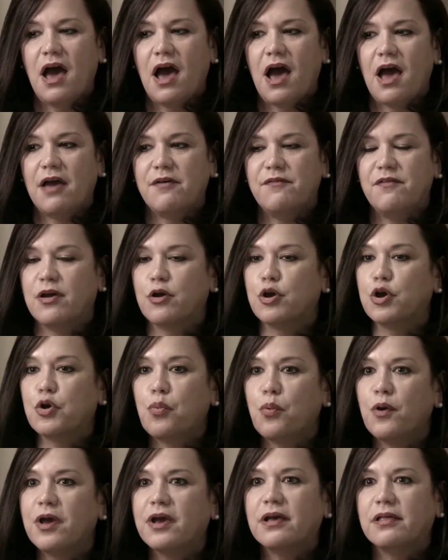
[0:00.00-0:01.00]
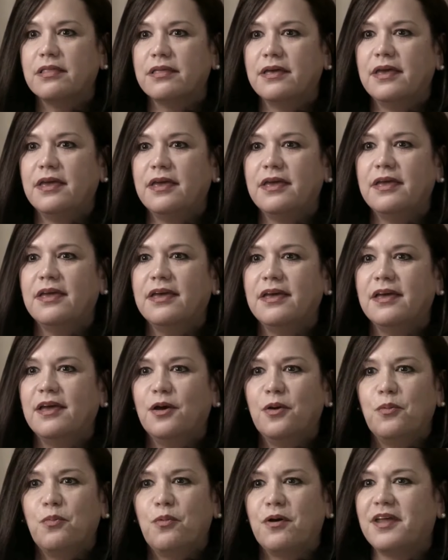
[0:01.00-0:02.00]
I very quickly
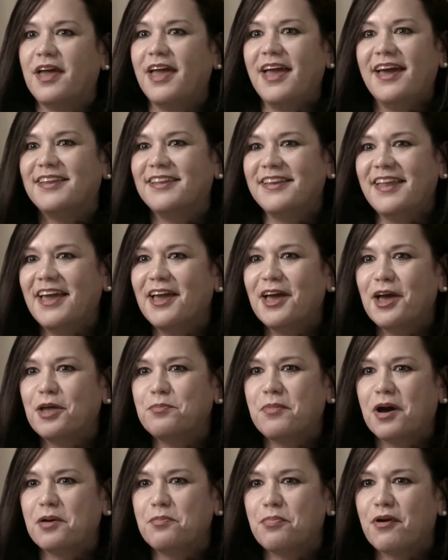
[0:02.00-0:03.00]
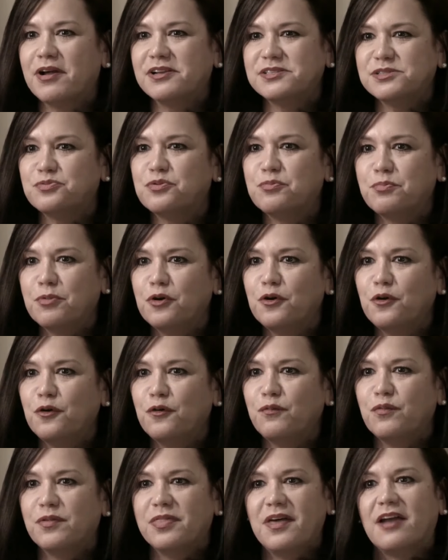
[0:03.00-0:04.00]
went ahead and had my breast
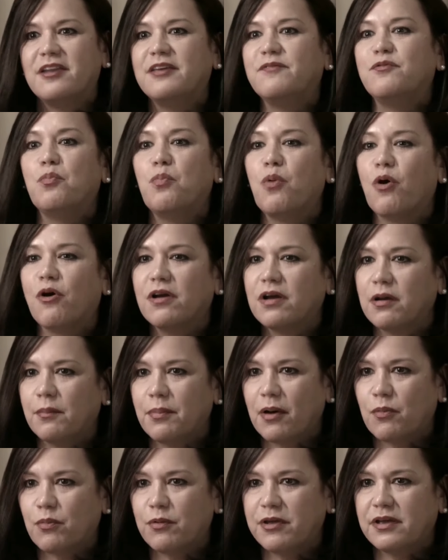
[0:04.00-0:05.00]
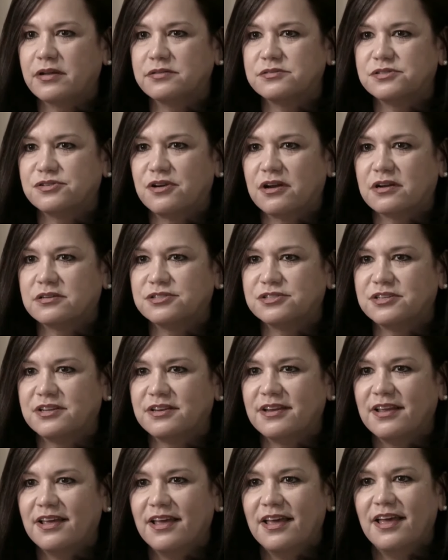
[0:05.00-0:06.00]
removed without even worrying about
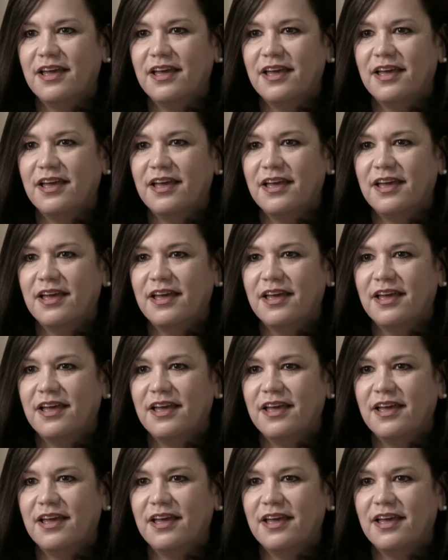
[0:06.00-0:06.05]
reconstruction.